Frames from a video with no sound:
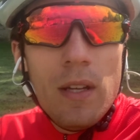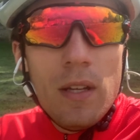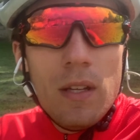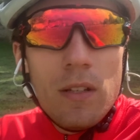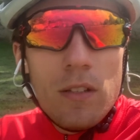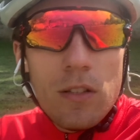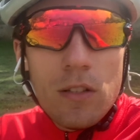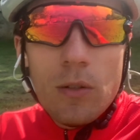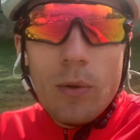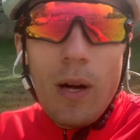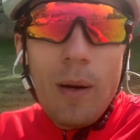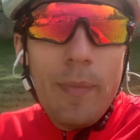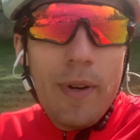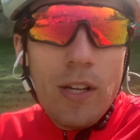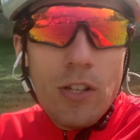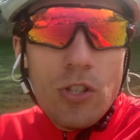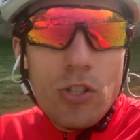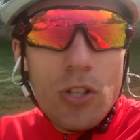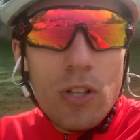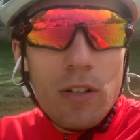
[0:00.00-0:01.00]
It's quite a bit
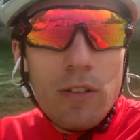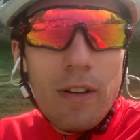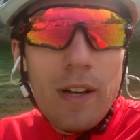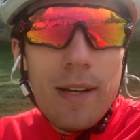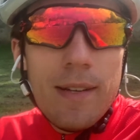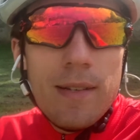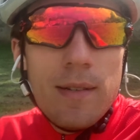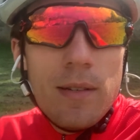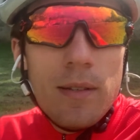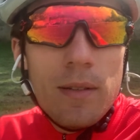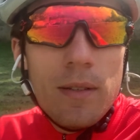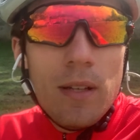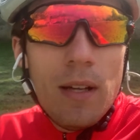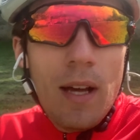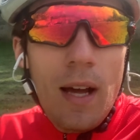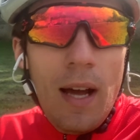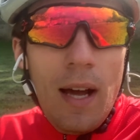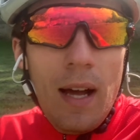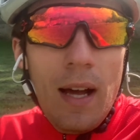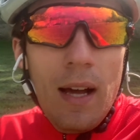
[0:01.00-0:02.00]
of sugar in,
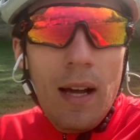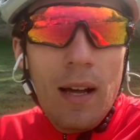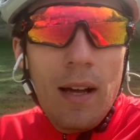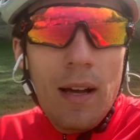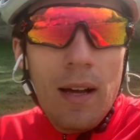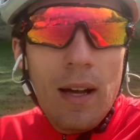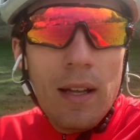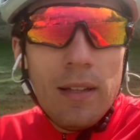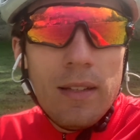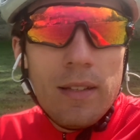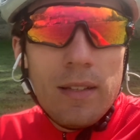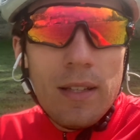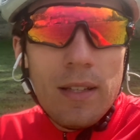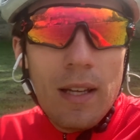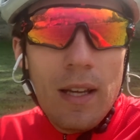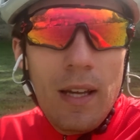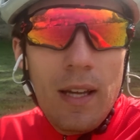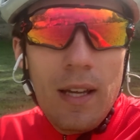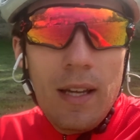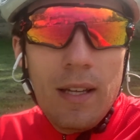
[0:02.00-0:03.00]
and
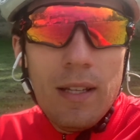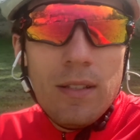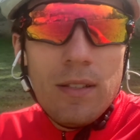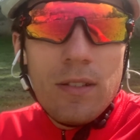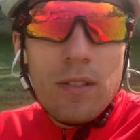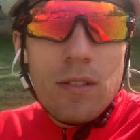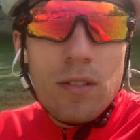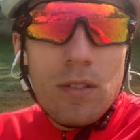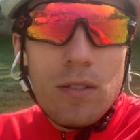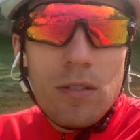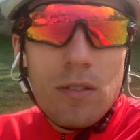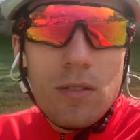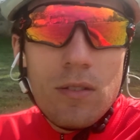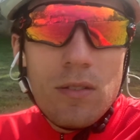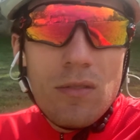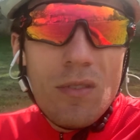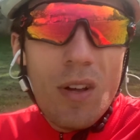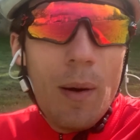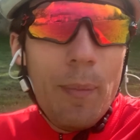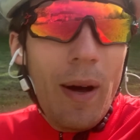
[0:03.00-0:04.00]
it's
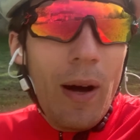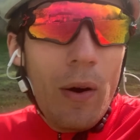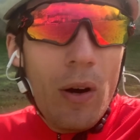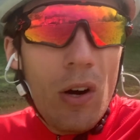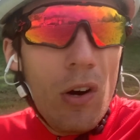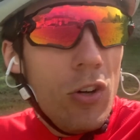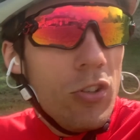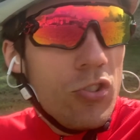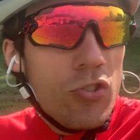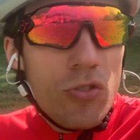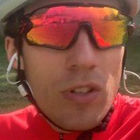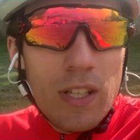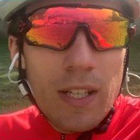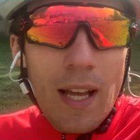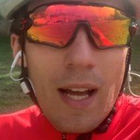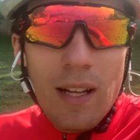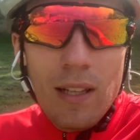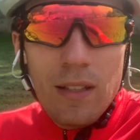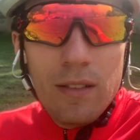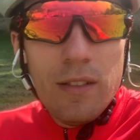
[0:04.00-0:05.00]
about 100
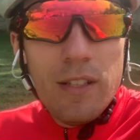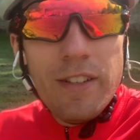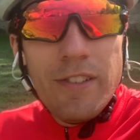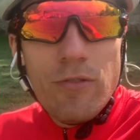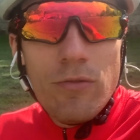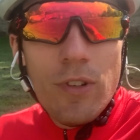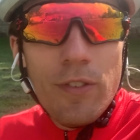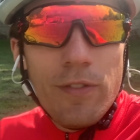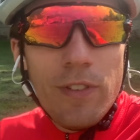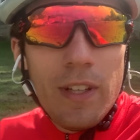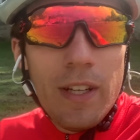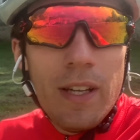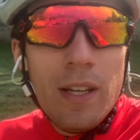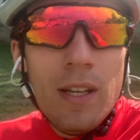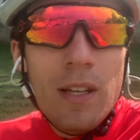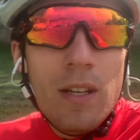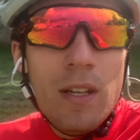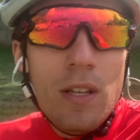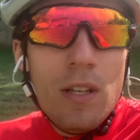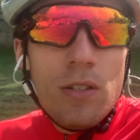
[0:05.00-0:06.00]
calories roughly.
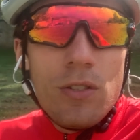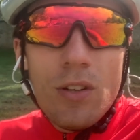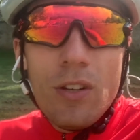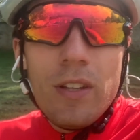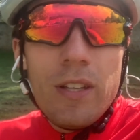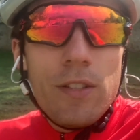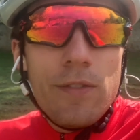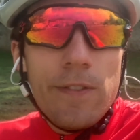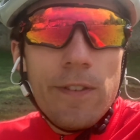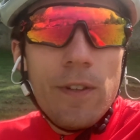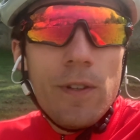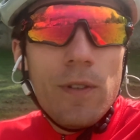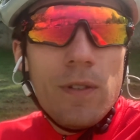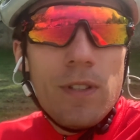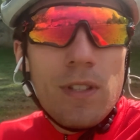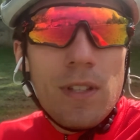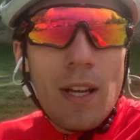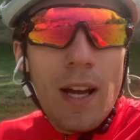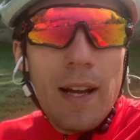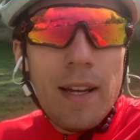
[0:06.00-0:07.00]
So all these foods
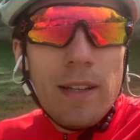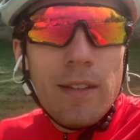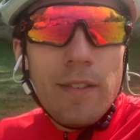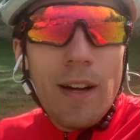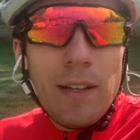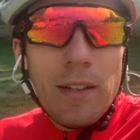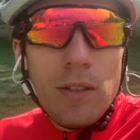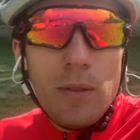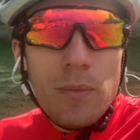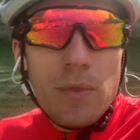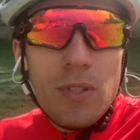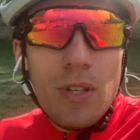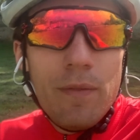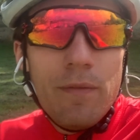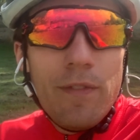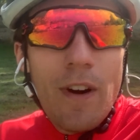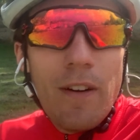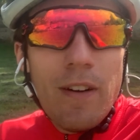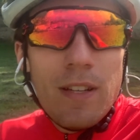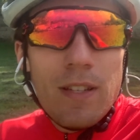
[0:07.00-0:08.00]
kind of add up to
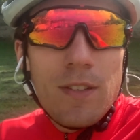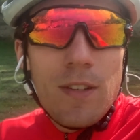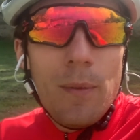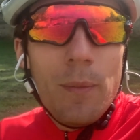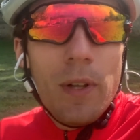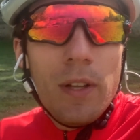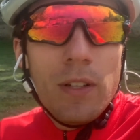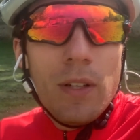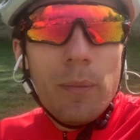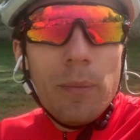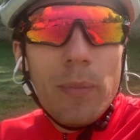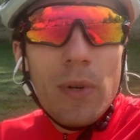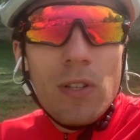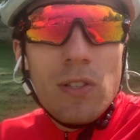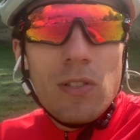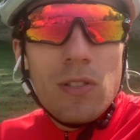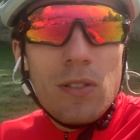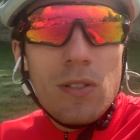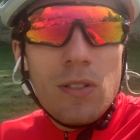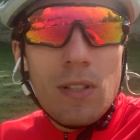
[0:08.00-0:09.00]
very similar
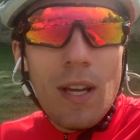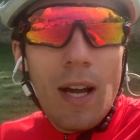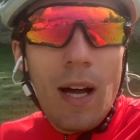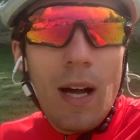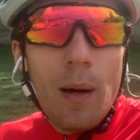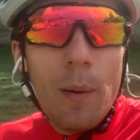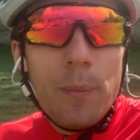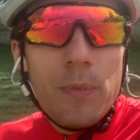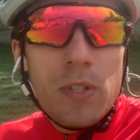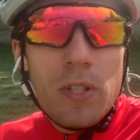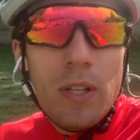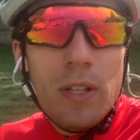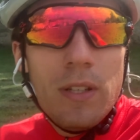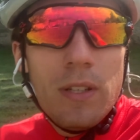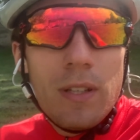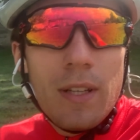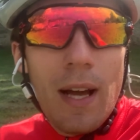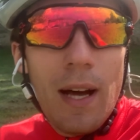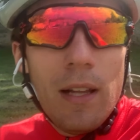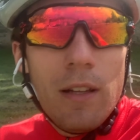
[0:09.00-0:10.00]
numbers, carbs
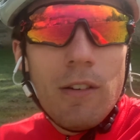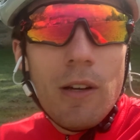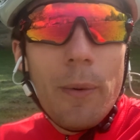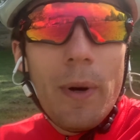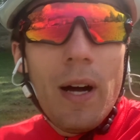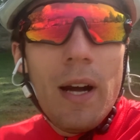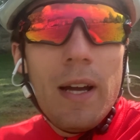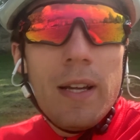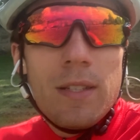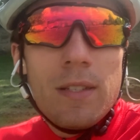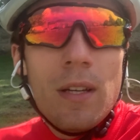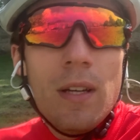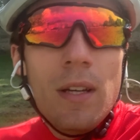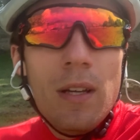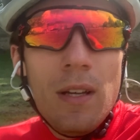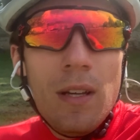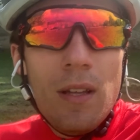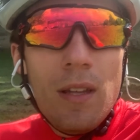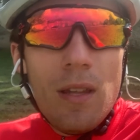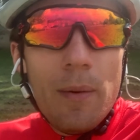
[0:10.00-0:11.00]
and calorie wise.
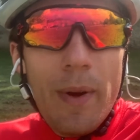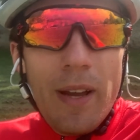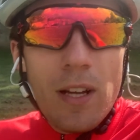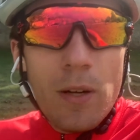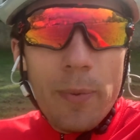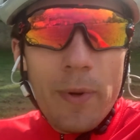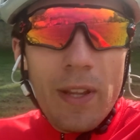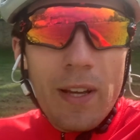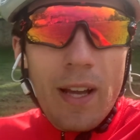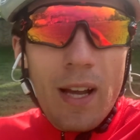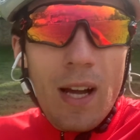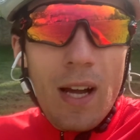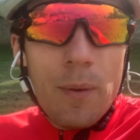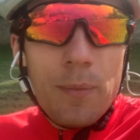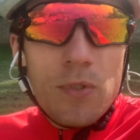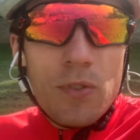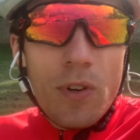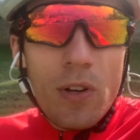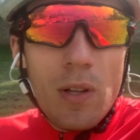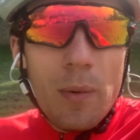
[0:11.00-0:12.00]
The makeup of the
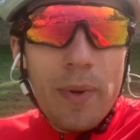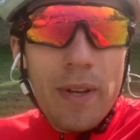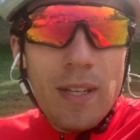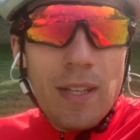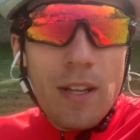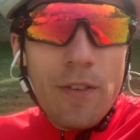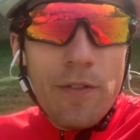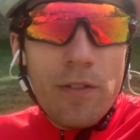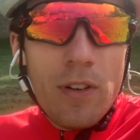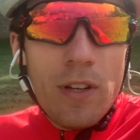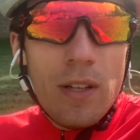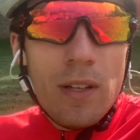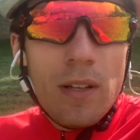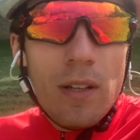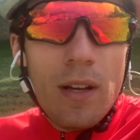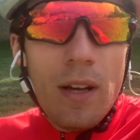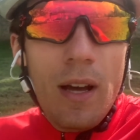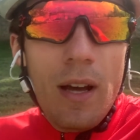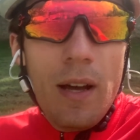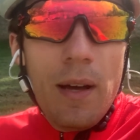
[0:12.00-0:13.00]
carbs are all a bit different
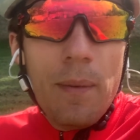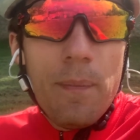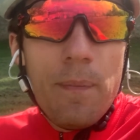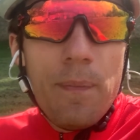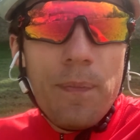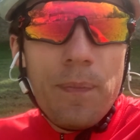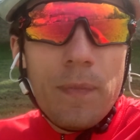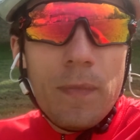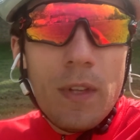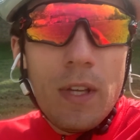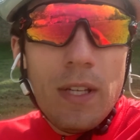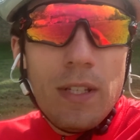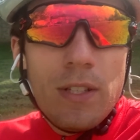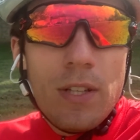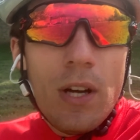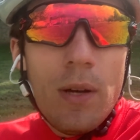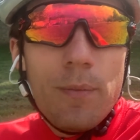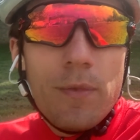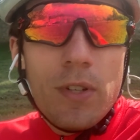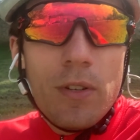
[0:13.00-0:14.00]
in
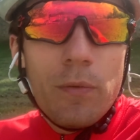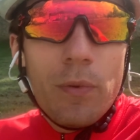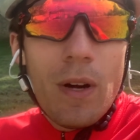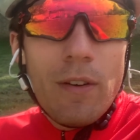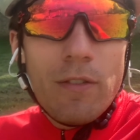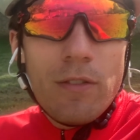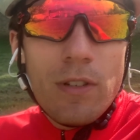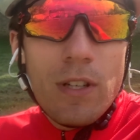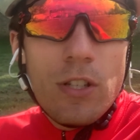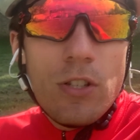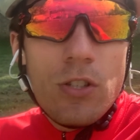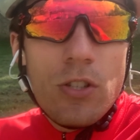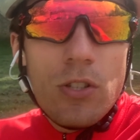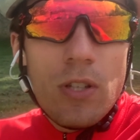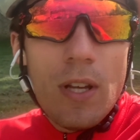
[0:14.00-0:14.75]
terms of whether it's